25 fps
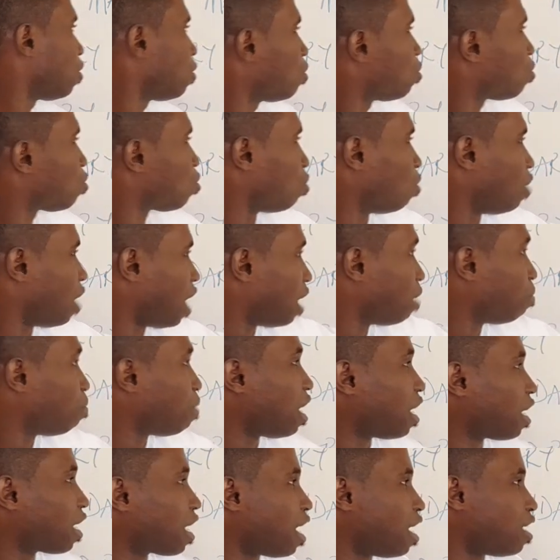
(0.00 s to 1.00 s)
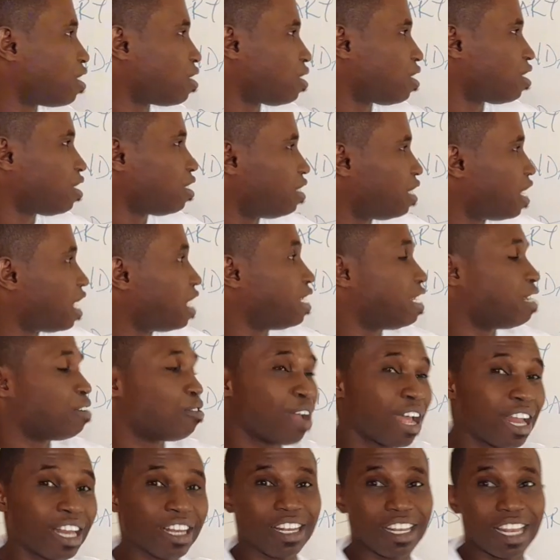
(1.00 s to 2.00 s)
So, land bankers, then the
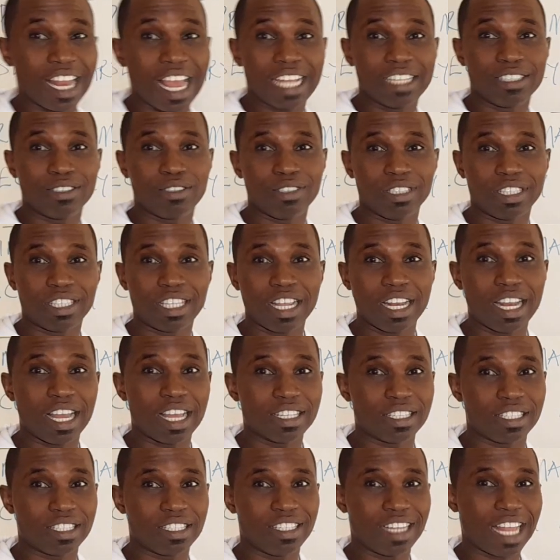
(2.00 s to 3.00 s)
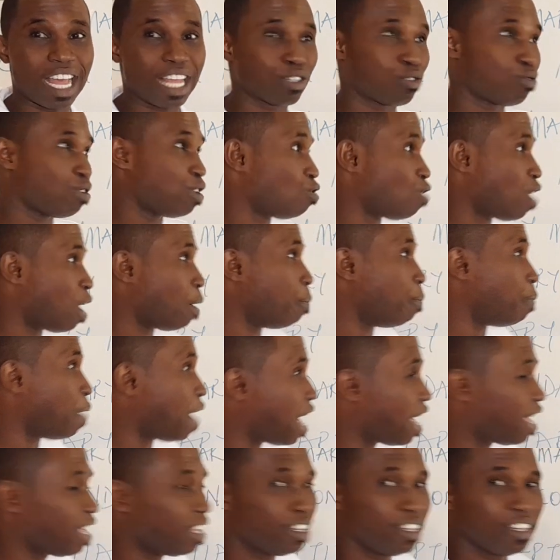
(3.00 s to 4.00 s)
land retailers. That's when you are
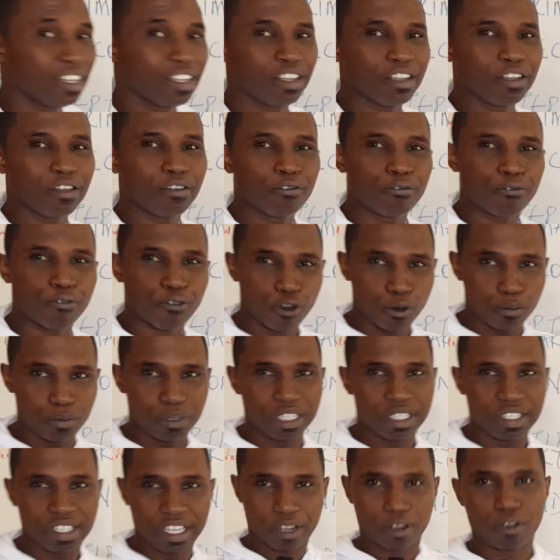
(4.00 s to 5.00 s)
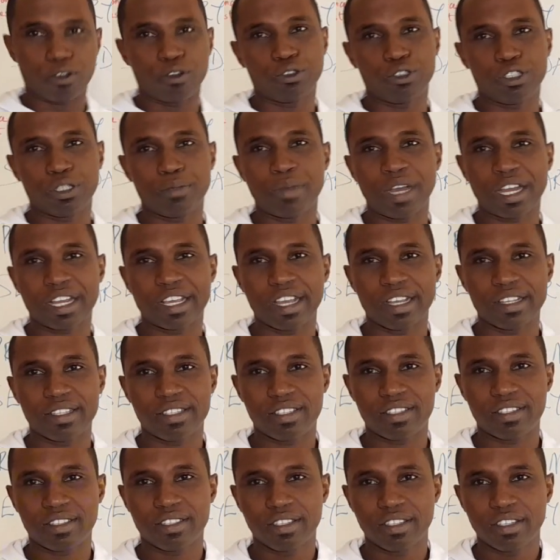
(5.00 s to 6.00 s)
buying from the secondary
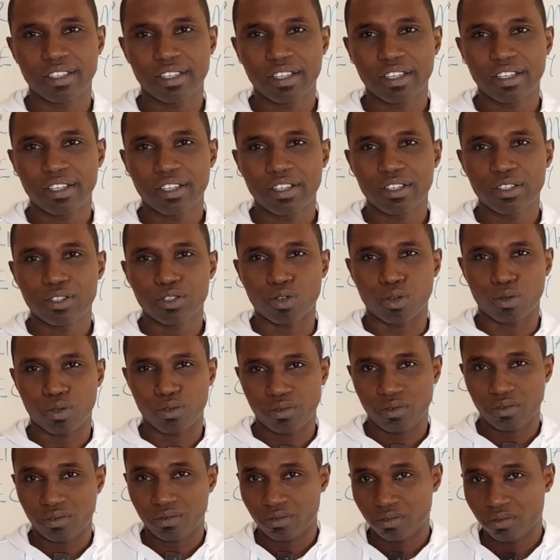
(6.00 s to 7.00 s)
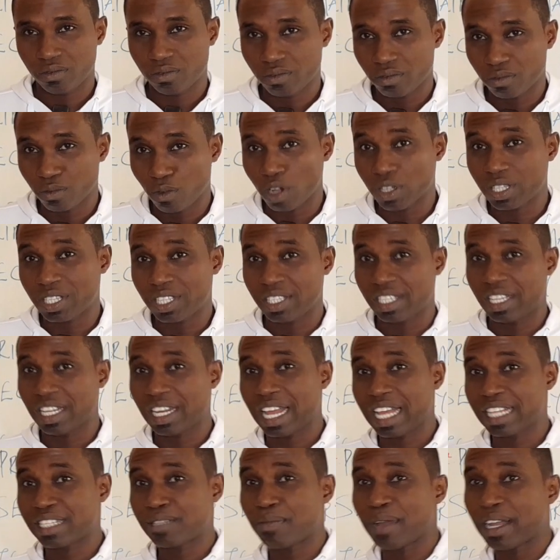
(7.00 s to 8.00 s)
markets. So, what is the
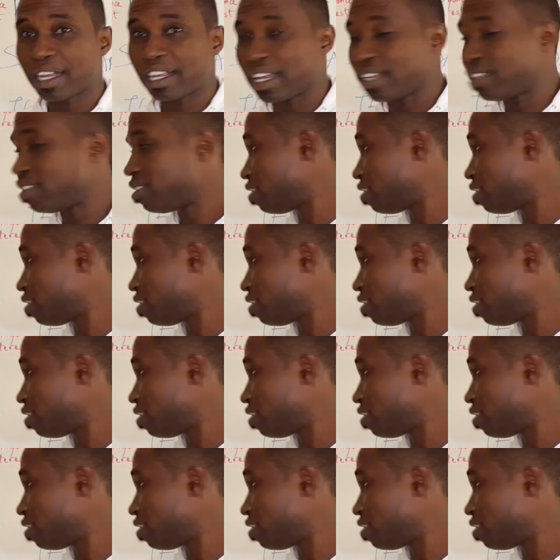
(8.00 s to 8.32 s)
last market?